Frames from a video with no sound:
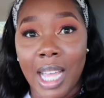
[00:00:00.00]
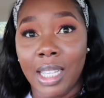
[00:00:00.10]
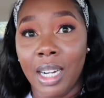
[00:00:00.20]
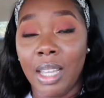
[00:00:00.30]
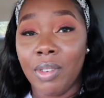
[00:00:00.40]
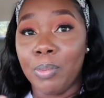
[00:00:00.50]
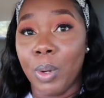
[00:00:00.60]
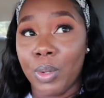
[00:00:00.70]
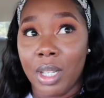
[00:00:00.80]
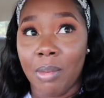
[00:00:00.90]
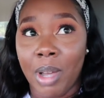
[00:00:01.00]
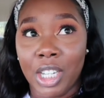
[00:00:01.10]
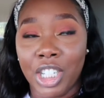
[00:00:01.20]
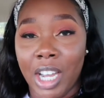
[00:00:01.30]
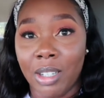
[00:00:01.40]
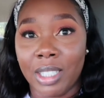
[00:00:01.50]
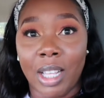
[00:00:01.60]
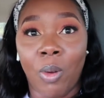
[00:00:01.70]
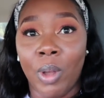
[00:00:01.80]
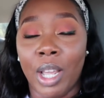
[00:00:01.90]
I didn't even post it on my channel because I don't